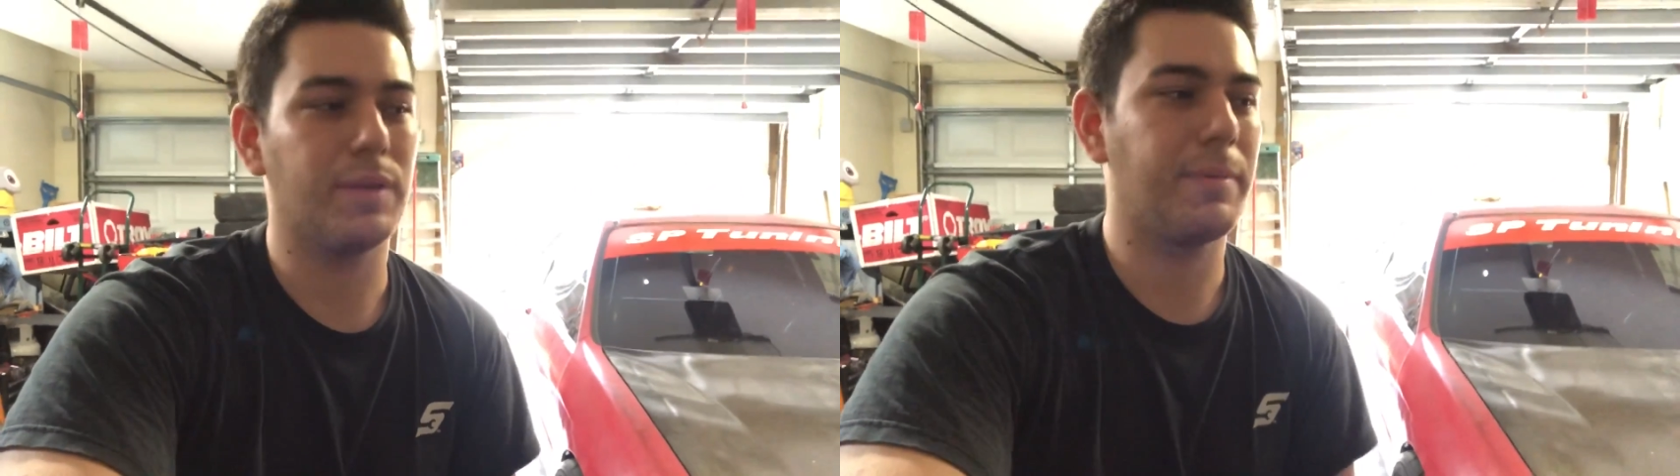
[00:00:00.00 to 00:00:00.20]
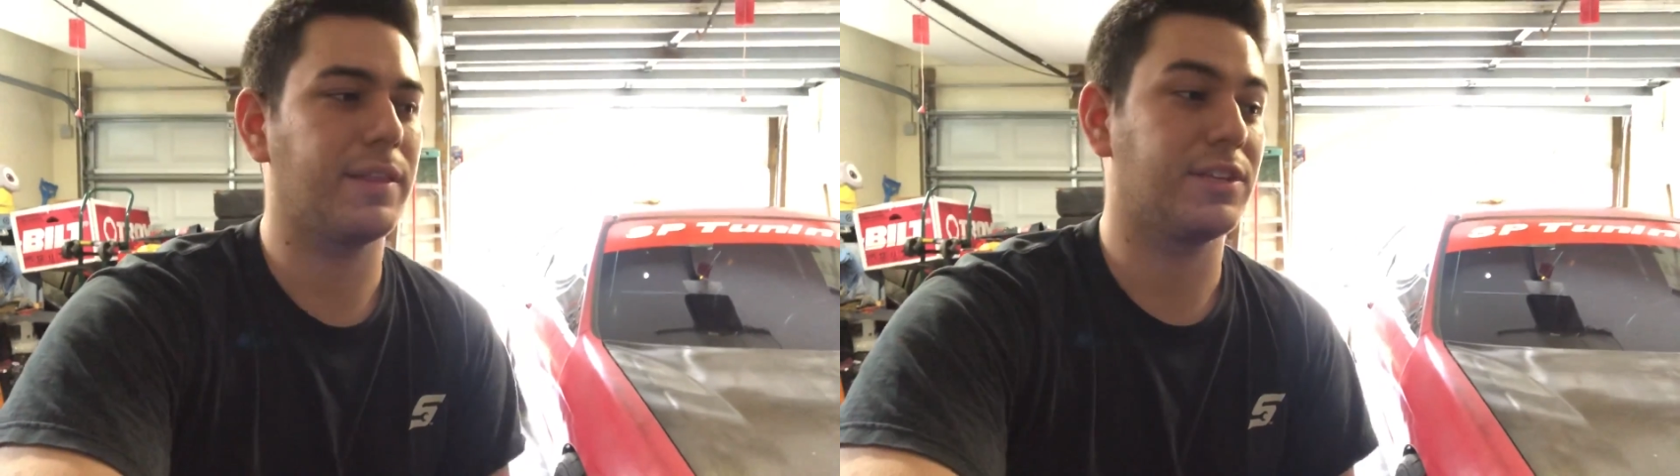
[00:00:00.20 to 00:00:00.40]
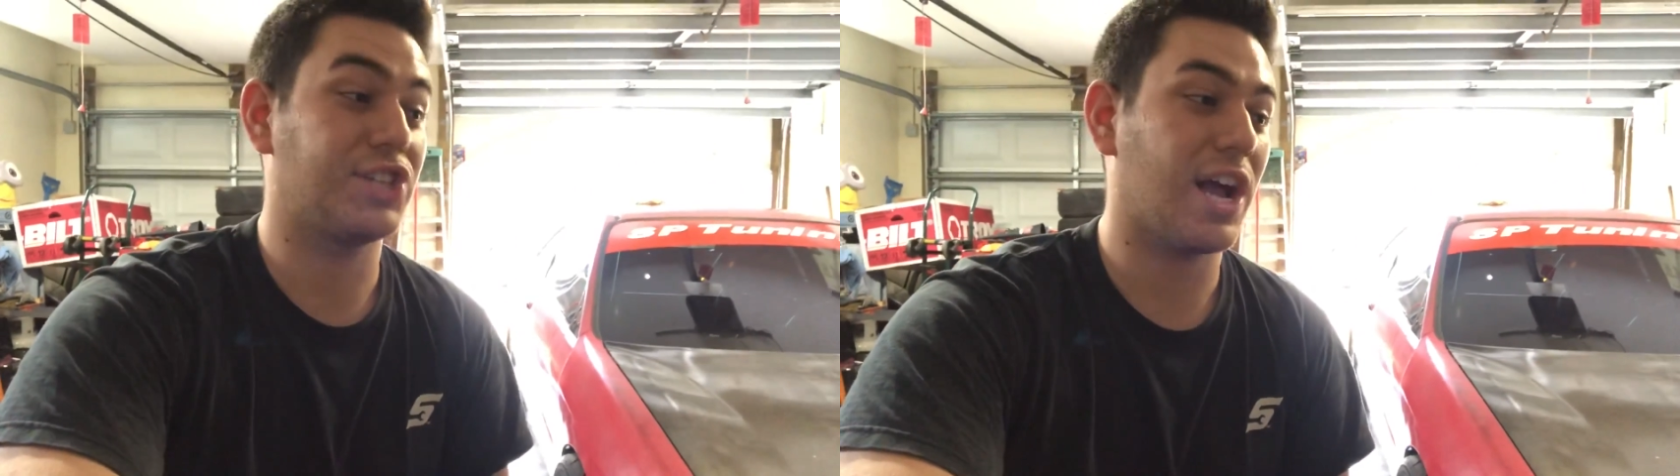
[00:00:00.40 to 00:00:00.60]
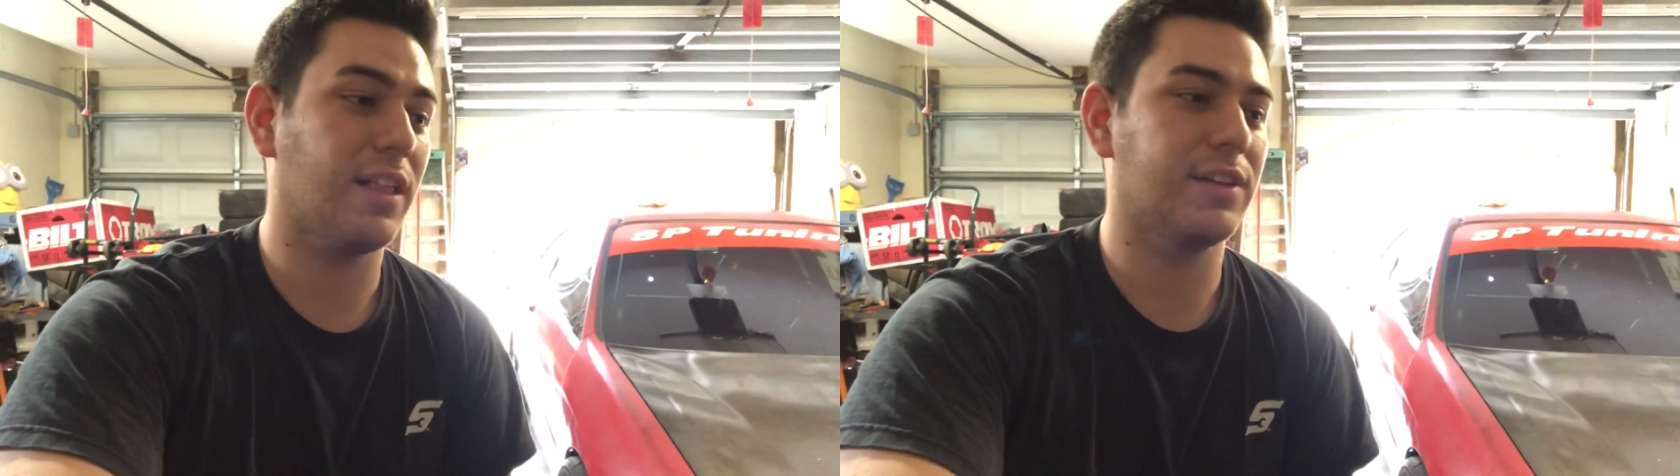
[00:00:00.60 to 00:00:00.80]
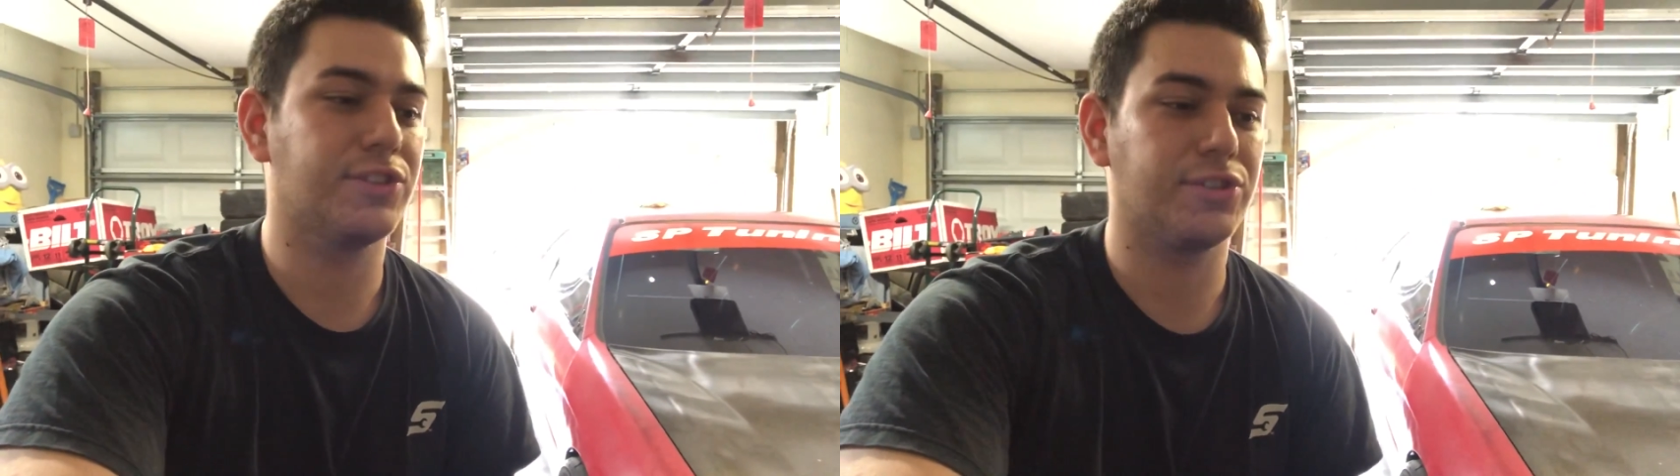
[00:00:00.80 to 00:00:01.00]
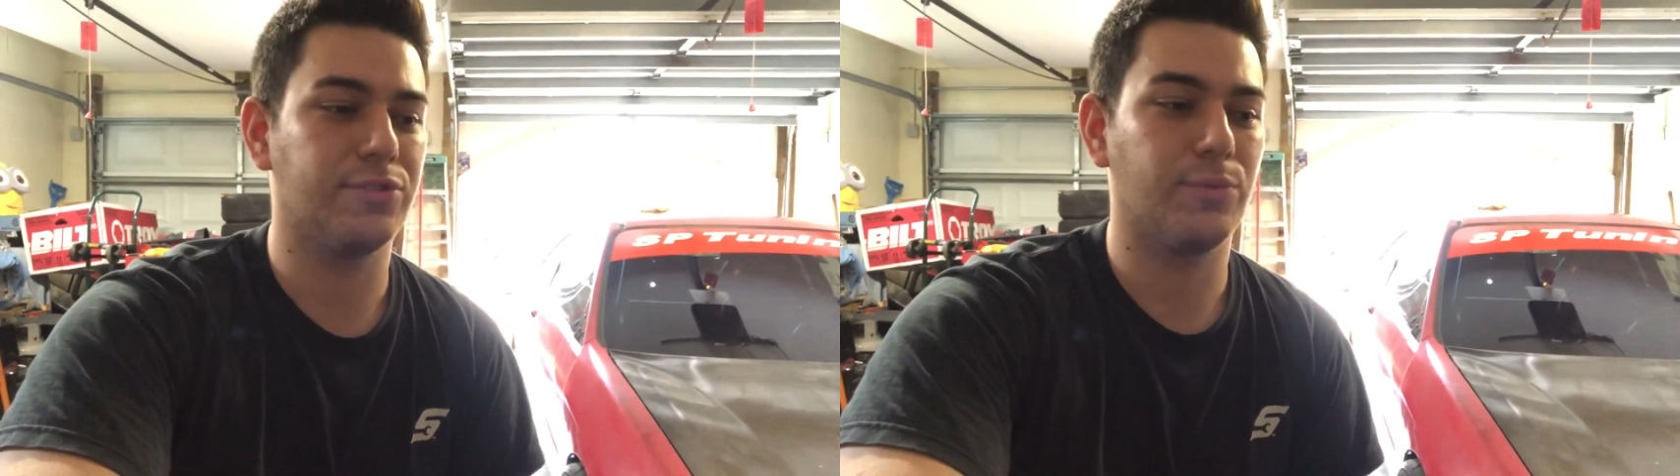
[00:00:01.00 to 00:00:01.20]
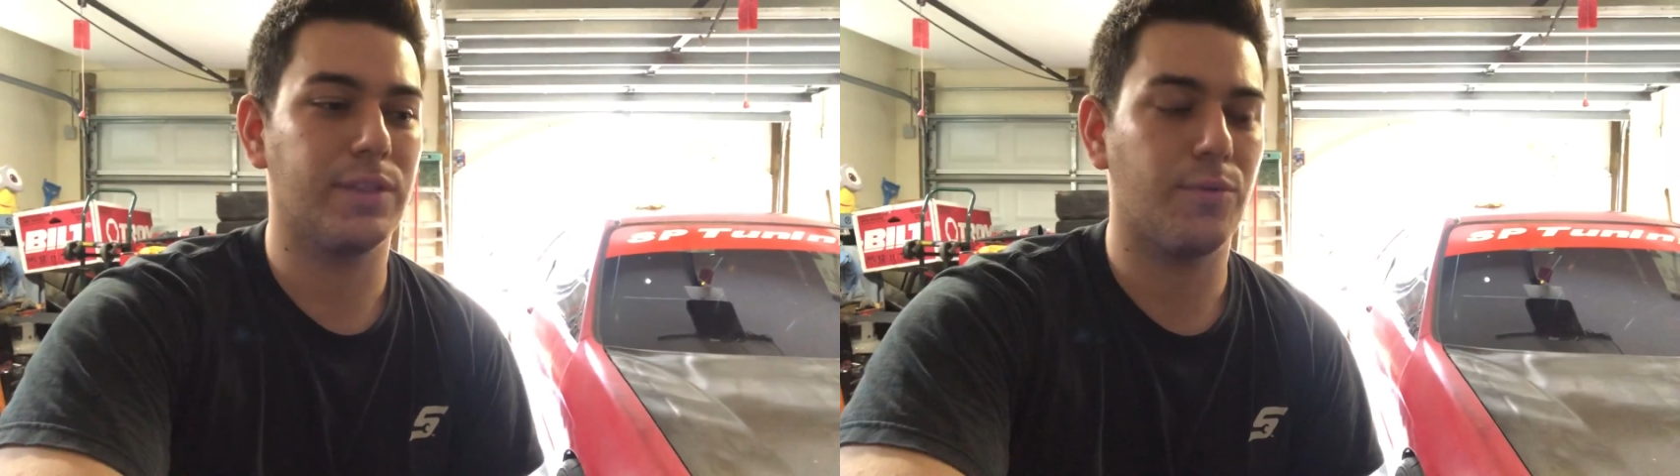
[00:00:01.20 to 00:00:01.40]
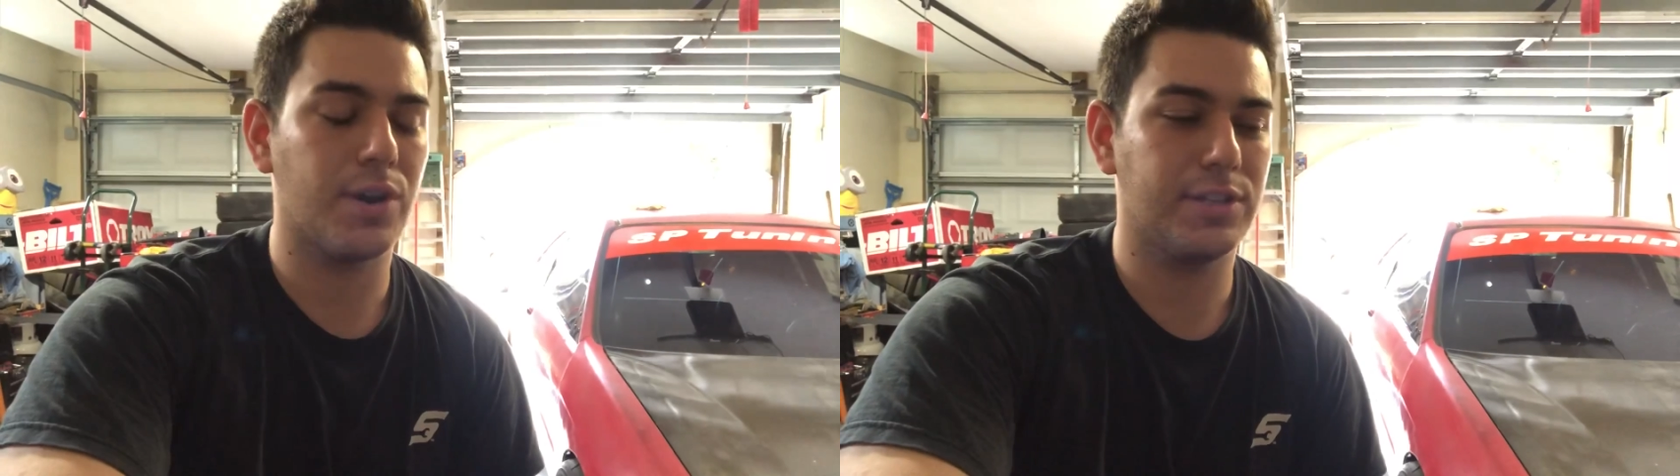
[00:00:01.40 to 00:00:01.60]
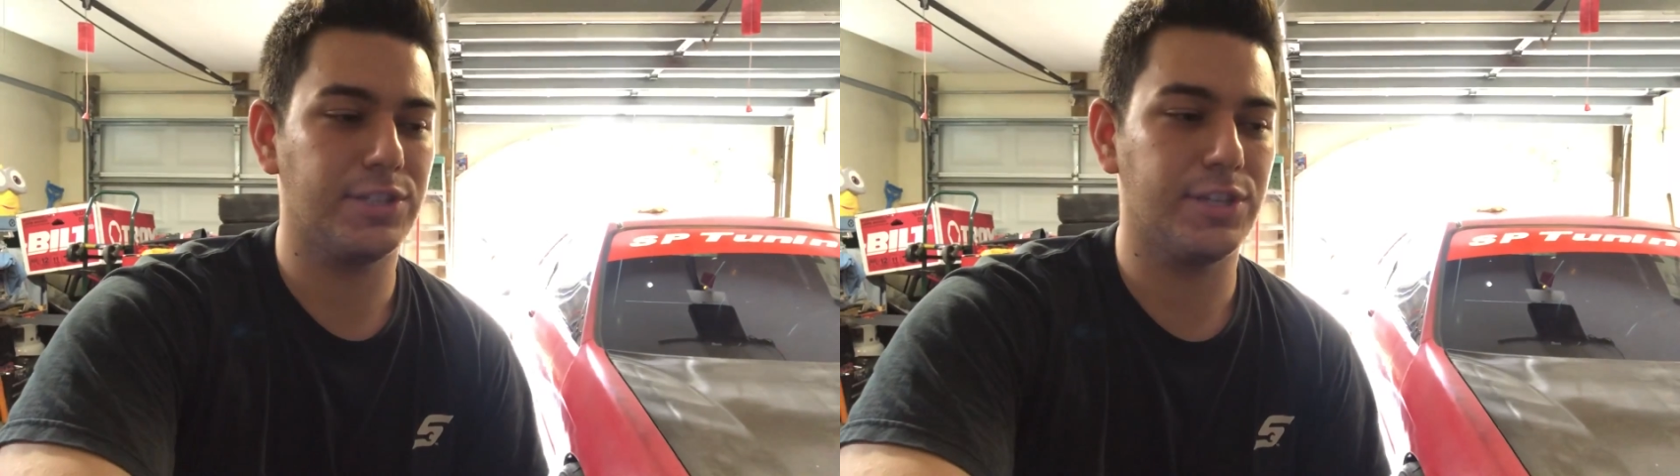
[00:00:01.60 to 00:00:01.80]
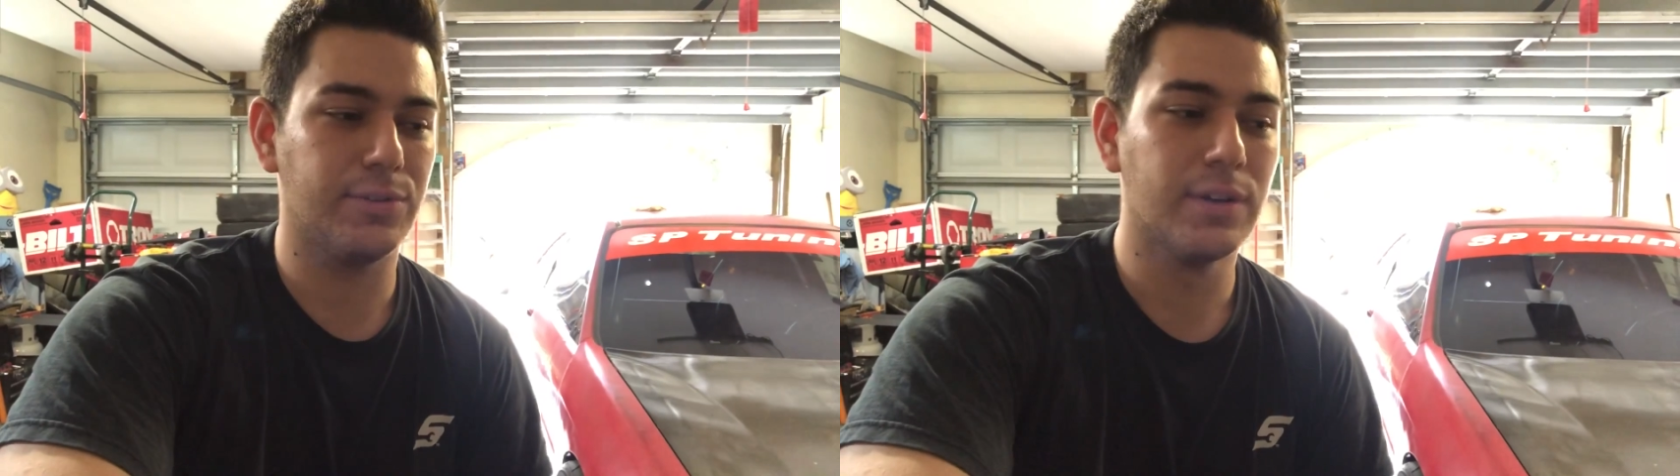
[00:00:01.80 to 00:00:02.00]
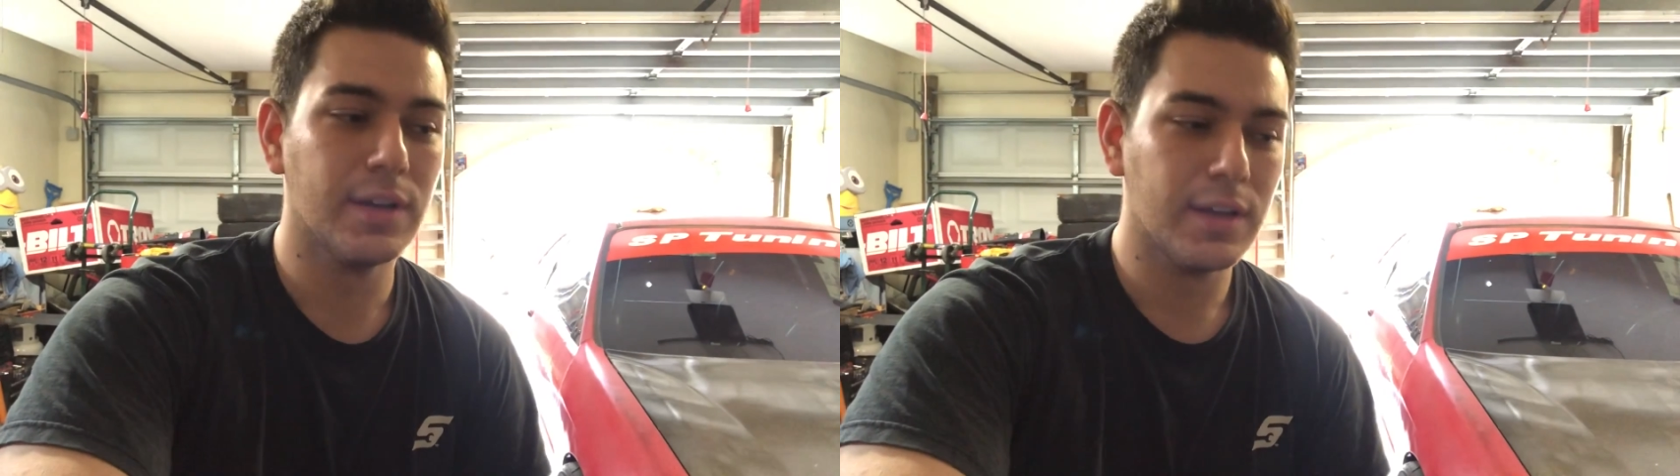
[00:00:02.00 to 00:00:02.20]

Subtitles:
me about the challenge and what they wanted to do.